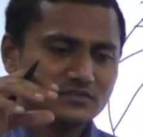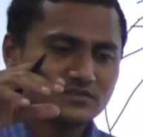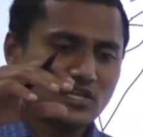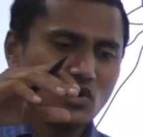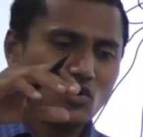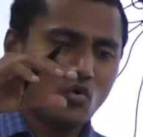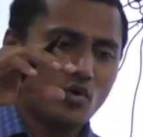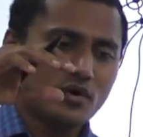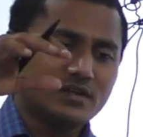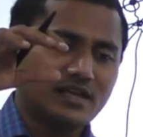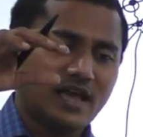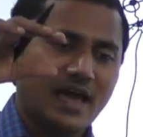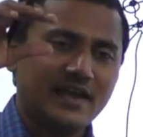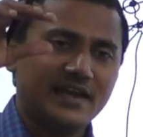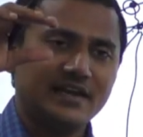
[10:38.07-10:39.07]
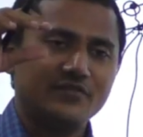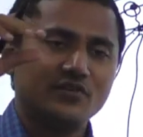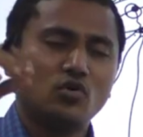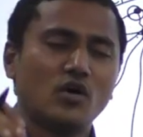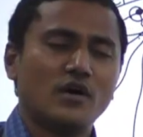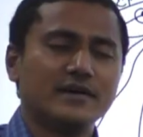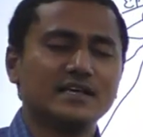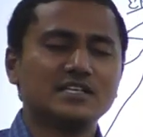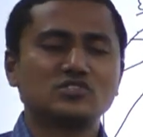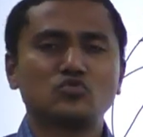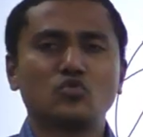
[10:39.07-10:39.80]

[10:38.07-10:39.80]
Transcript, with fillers: the load carried, we call it as